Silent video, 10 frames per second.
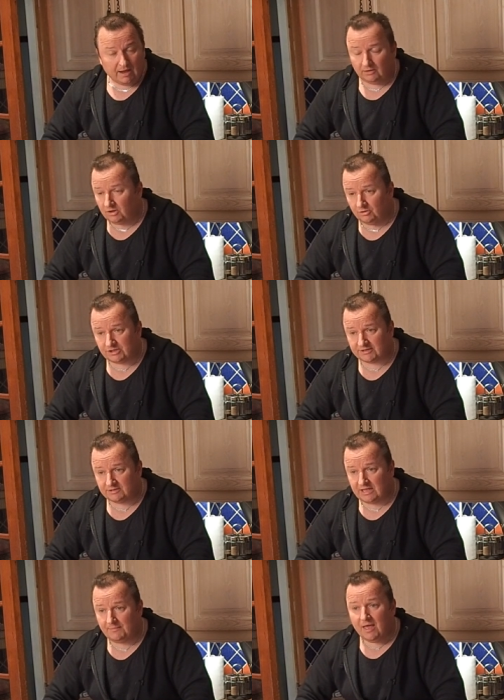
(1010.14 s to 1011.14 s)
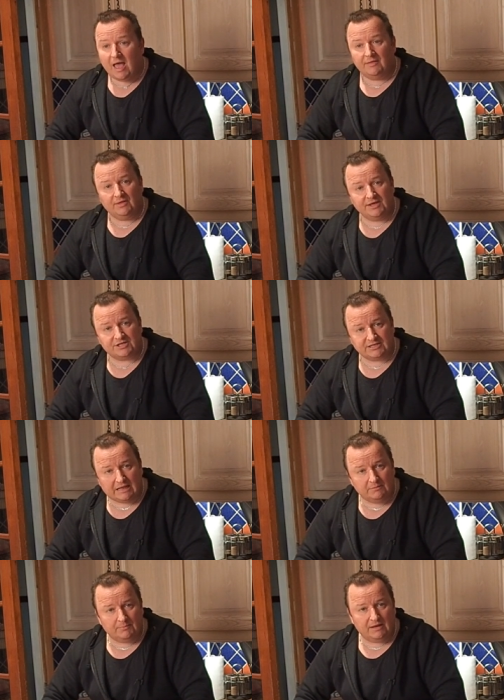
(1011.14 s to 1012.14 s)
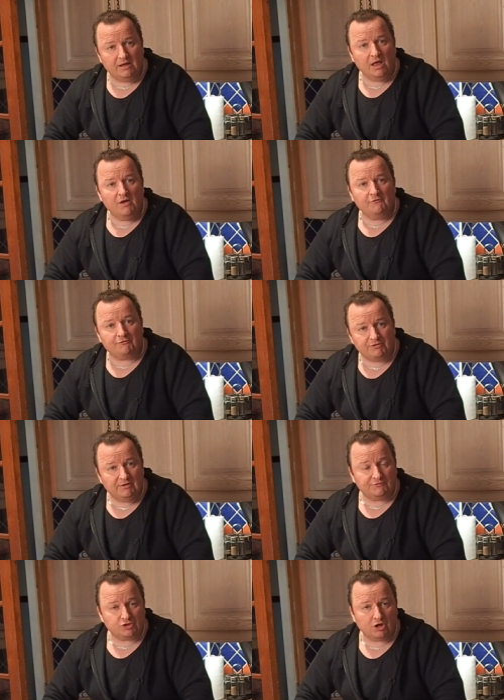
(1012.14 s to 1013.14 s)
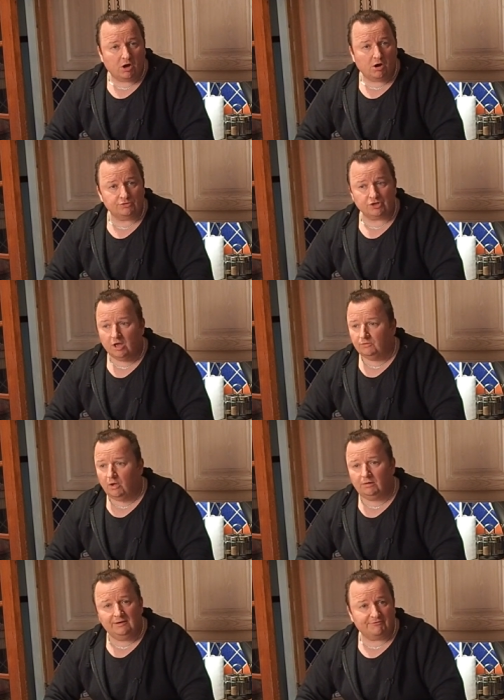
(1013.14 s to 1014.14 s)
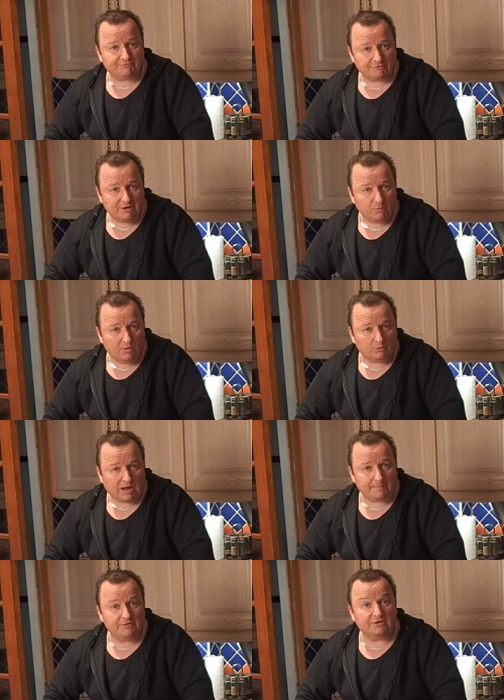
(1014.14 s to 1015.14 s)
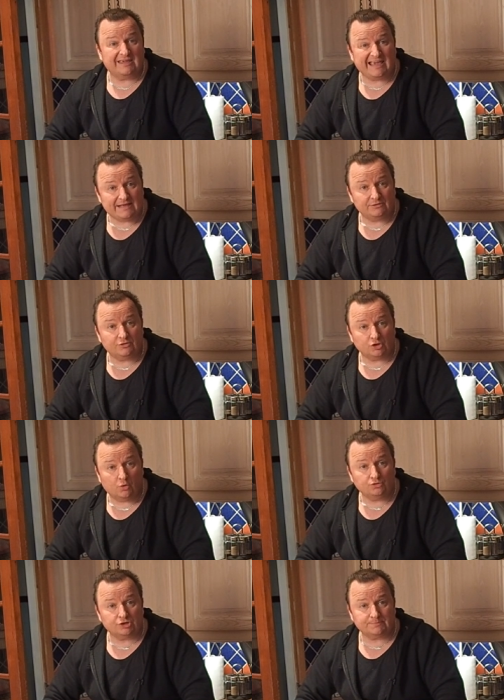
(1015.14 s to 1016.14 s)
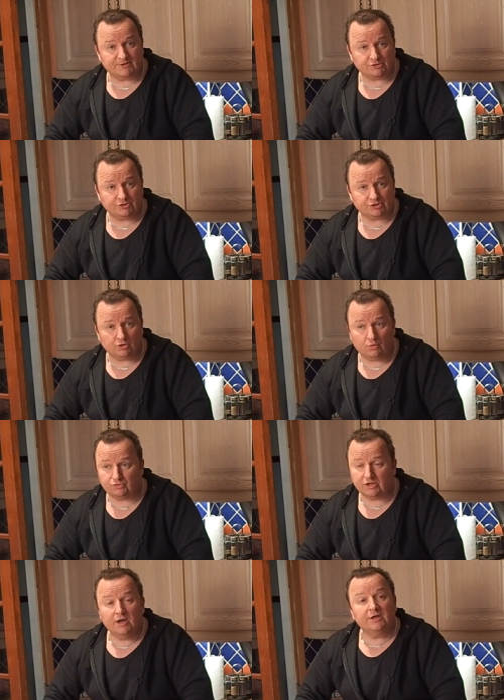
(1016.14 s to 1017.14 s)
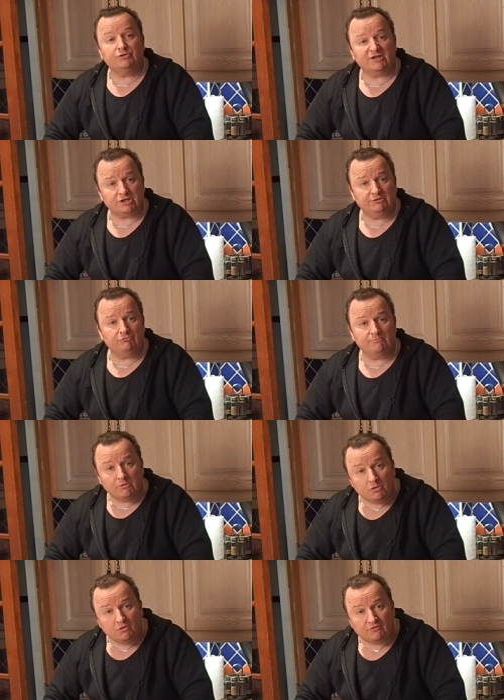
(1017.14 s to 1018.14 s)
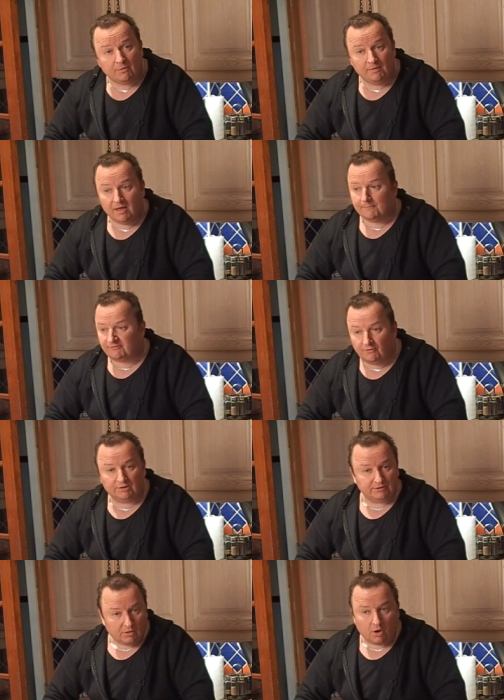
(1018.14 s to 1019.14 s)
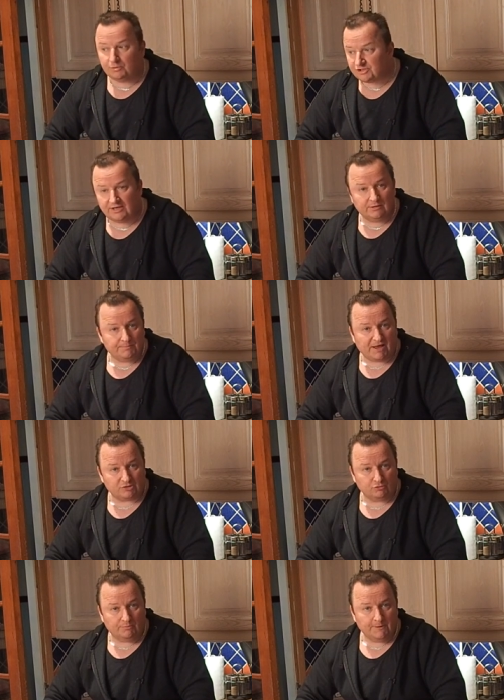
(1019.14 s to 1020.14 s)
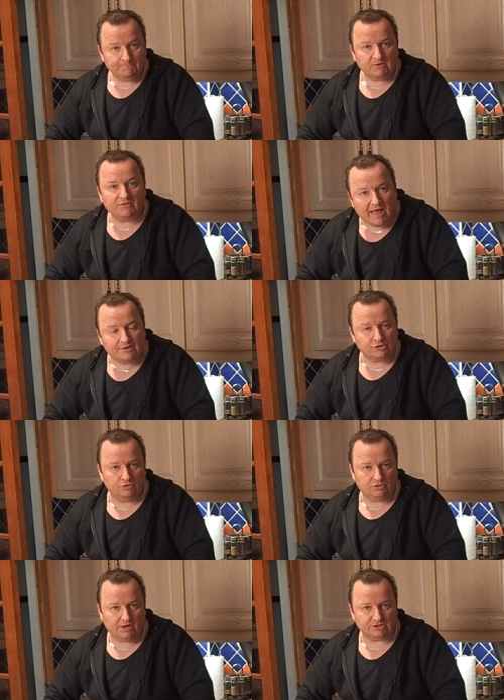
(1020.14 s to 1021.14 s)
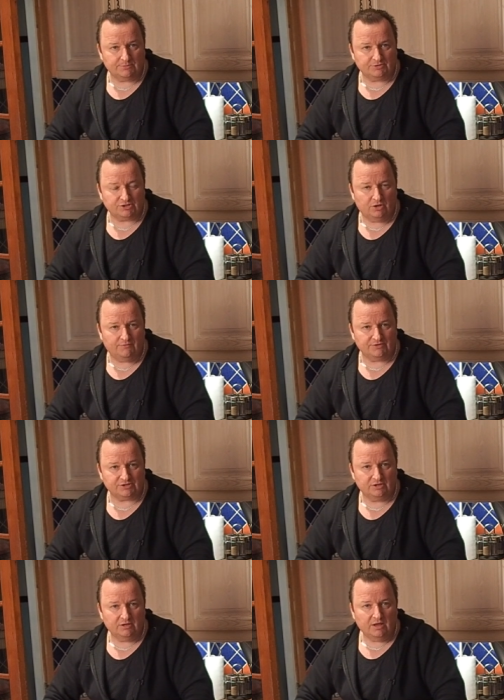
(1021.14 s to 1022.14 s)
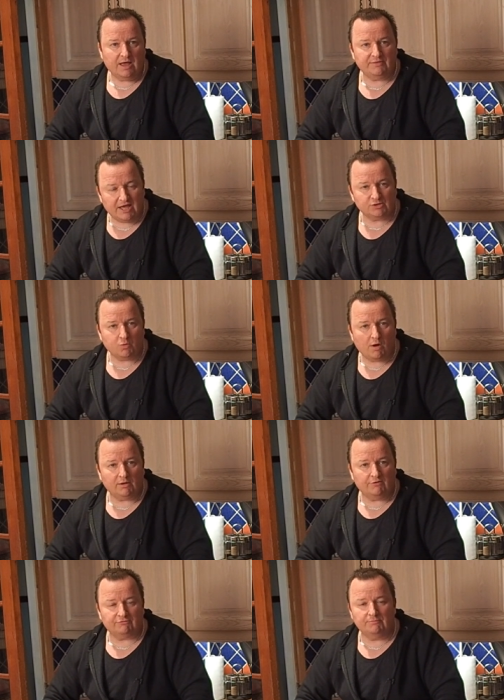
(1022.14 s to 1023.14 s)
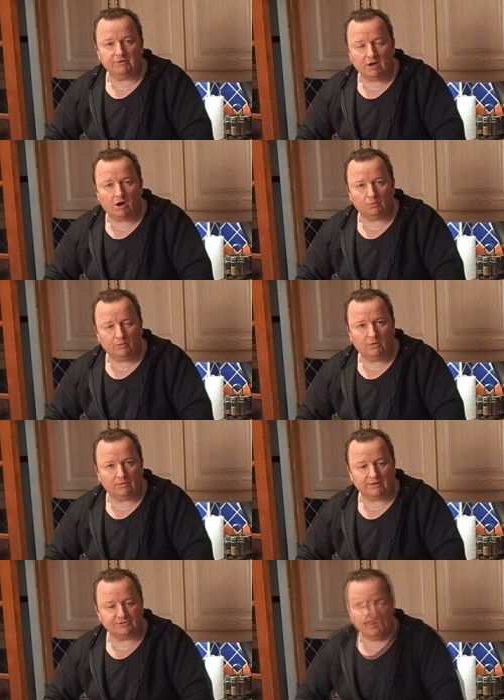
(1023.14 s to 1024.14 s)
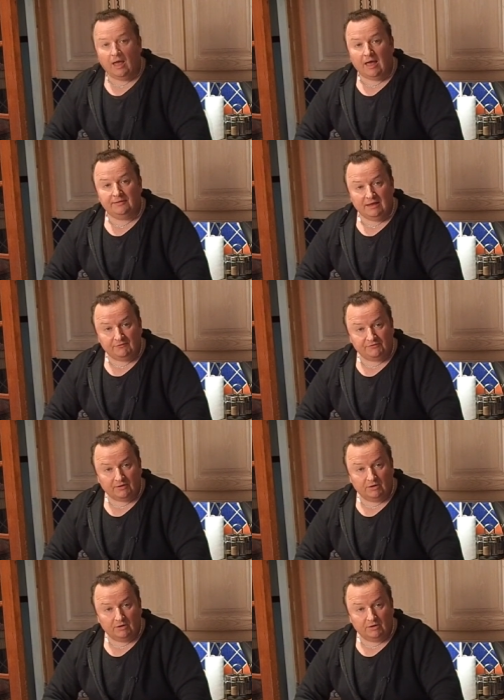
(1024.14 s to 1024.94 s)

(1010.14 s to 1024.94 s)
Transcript: and I contacted them, and they sent me free of charge, not only a free wheel nut, but the kit, the tools, the specialist tools, to actually remove them, providing that I would send them back to them. Now that is good customer service, and that is what I got from Magard Wheel Nuts. And the other thing